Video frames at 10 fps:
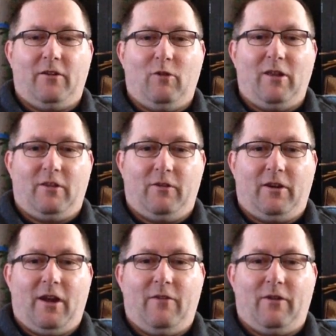went through
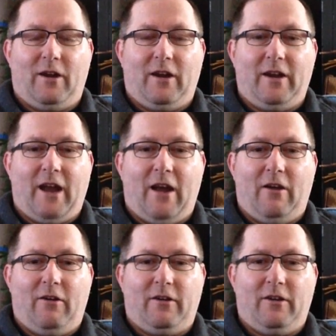recovery, and
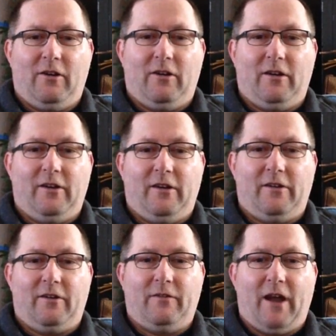now and
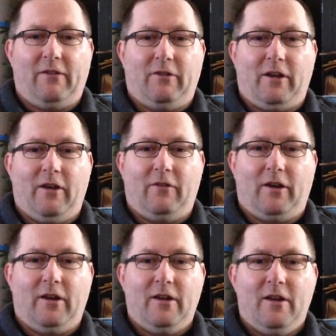survived recovery.